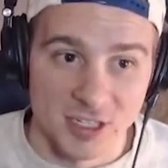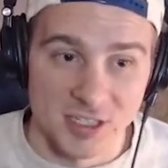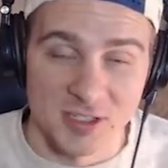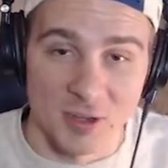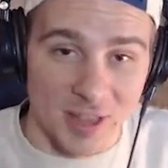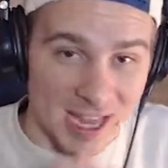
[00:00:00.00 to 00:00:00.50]

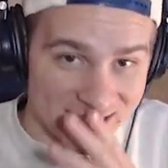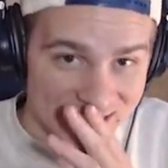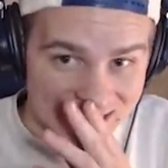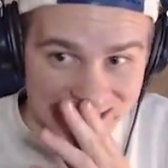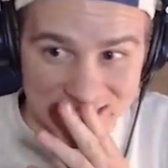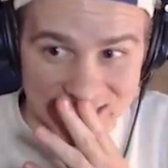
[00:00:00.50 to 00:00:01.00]
So
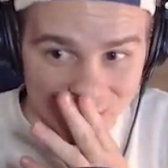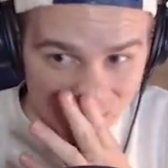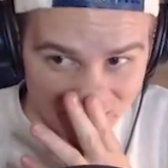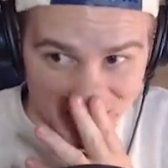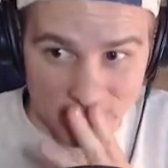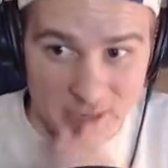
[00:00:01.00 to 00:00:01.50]
that's
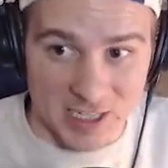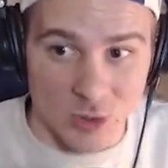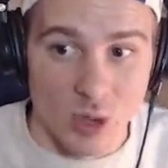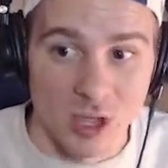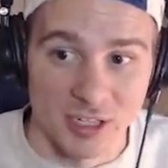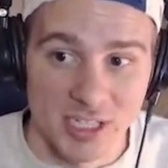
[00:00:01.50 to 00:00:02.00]
one of his best
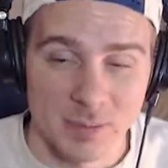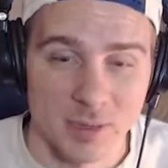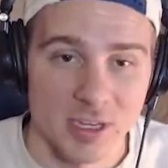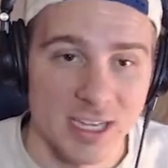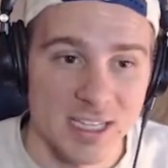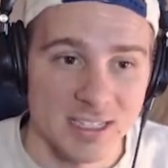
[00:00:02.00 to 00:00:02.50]
qualities.
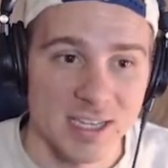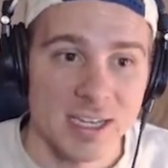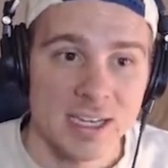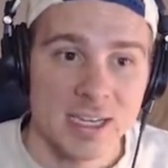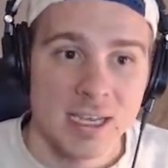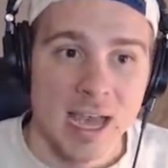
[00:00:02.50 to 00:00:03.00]
But
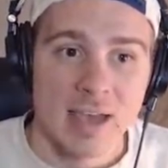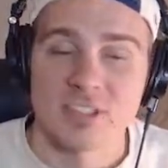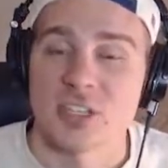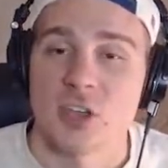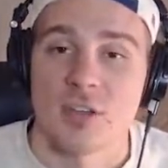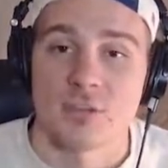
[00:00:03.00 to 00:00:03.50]

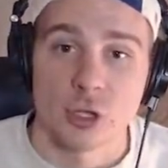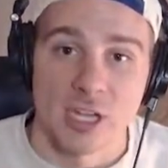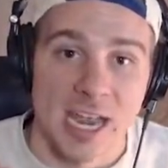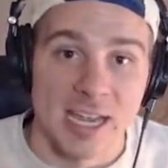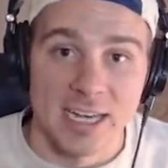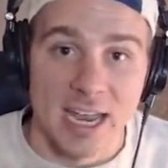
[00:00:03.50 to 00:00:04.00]
obviously you have good
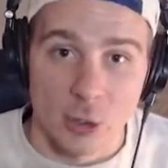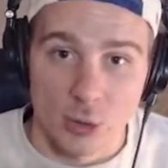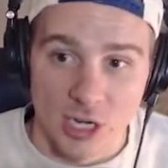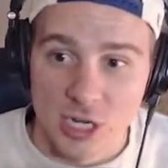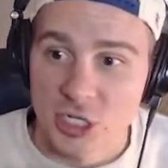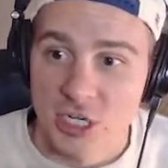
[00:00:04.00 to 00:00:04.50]
hand-eye
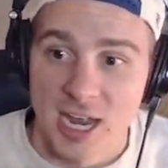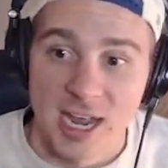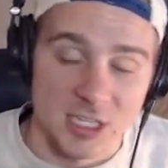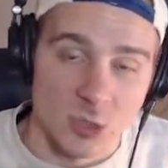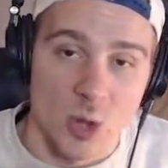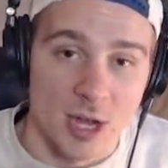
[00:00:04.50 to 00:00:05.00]
coordination
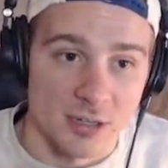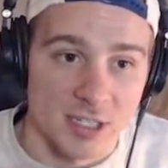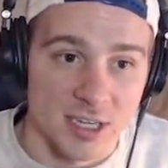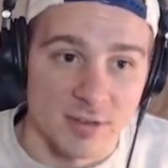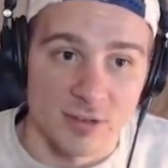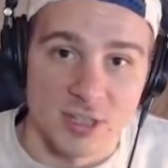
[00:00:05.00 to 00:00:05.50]
as a wide receiver.